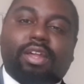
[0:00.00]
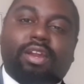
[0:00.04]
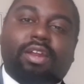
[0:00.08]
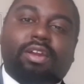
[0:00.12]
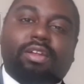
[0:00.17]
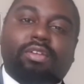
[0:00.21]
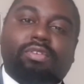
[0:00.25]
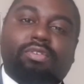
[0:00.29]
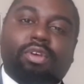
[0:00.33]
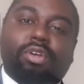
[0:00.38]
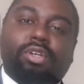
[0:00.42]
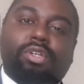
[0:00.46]
in the
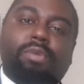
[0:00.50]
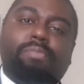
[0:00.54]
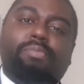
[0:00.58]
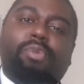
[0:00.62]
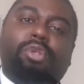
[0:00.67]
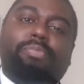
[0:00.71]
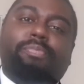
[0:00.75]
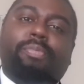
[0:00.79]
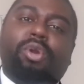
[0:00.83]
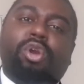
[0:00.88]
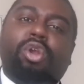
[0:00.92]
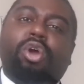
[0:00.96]
description
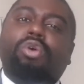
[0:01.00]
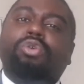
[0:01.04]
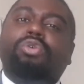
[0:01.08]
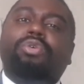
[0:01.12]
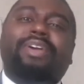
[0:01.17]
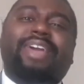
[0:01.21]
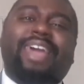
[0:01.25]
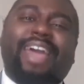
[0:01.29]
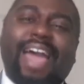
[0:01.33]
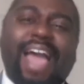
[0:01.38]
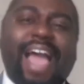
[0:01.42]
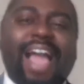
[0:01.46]
box below, you
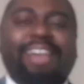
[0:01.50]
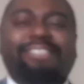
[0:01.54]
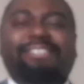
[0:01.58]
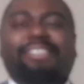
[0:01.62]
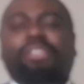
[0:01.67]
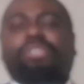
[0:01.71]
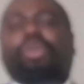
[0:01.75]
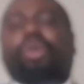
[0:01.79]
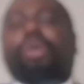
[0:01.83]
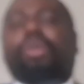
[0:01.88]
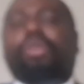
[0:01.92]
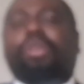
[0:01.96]
get access
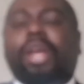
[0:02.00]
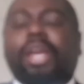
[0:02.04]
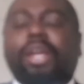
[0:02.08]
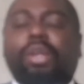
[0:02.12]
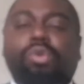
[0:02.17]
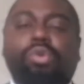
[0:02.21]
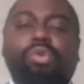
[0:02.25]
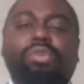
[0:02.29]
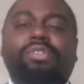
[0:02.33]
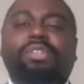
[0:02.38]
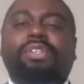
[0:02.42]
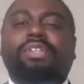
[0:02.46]
to online
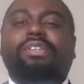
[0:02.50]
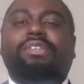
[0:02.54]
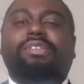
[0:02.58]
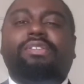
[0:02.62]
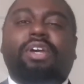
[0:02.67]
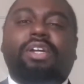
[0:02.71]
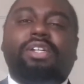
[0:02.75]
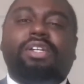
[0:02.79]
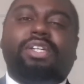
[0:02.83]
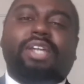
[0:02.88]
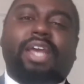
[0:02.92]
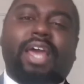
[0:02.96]
courses
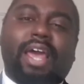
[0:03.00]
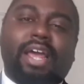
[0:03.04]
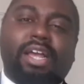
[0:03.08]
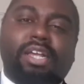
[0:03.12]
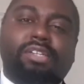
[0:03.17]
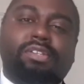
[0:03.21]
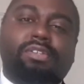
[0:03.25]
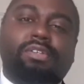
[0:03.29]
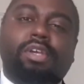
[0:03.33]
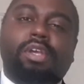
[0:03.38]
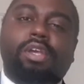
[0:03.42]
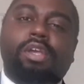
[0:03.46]
such
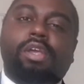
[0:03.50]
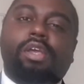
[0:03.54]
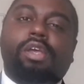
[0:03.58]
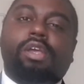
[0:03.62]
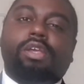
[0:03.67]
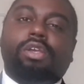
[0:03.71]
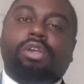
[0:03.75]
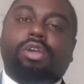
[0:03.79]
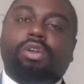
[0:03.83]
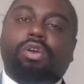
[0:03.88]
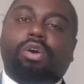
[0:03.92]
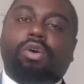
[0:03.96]
as,
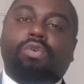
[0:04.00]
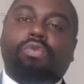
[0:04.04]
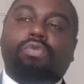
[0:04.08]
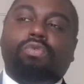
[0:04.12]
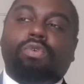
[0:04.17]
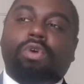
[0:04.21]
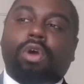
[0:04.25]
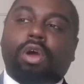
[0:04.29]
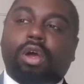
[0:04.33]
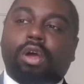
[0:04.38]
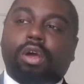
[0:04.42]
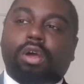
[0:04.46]
you
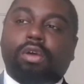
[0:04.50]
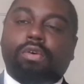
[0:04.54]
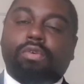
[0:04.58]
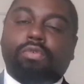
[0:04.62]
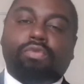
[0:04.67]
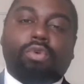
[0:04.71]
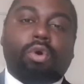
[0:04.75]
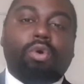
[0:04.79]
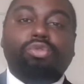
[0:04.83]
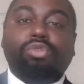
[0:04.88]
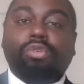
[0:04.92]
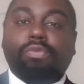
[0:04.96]
know,
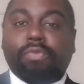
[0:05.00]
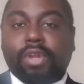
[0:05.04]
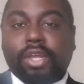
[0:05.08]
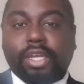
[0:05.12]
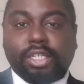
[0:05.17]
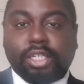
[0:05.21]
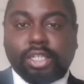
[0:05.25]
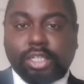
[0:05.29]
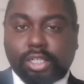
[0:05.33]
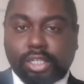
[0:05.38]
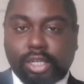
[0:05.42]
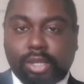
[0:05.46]
roles and
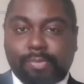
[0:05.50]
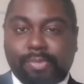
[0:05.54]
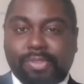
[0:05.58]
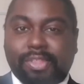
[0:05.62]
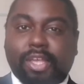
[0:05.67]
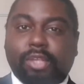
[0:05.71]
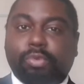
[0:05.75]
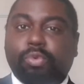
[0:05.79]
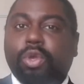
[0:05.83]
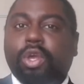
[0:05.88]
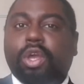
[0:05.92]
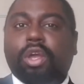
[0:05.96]
relationships.
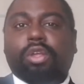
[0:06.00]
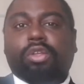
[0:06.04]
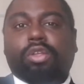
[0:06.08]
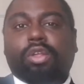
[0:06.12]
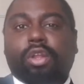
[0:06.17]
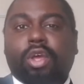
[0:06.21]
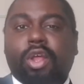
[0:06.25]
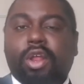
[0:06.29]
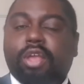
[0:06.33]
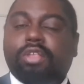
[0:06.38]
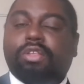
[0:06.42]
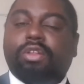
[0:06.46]
That's where you're going to
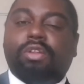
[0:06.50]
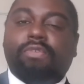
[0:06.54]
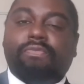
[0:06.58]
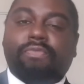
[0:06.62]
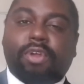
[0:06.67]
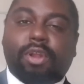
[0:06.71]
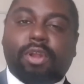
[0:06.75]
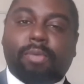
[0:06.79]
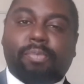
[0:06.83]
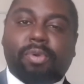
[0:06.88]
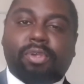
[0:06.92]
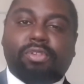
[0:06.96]
learn how to
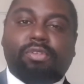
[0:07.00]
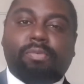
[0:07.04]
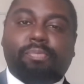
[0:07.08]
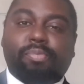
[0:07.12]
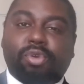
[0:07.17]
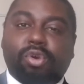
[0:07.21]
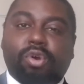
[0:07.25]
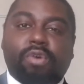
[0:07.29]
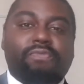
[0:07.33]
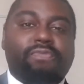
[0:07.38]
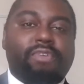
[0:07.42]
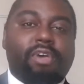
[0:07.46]
develop as a
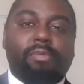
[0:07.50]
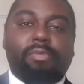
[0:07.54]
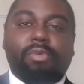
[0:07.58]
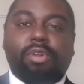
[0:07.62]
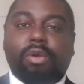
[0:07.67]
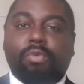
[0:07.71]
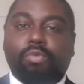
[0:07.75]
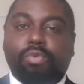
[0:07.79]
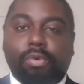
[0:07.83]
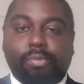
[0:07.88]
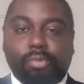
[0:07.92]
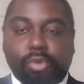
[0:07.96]
pure
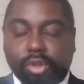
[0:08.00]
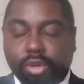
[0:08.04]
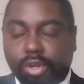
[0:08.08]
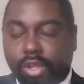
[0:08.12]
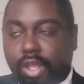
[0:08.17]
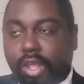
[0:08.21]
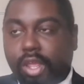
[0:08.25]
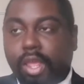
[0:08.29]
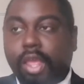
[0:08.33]
feminine woman.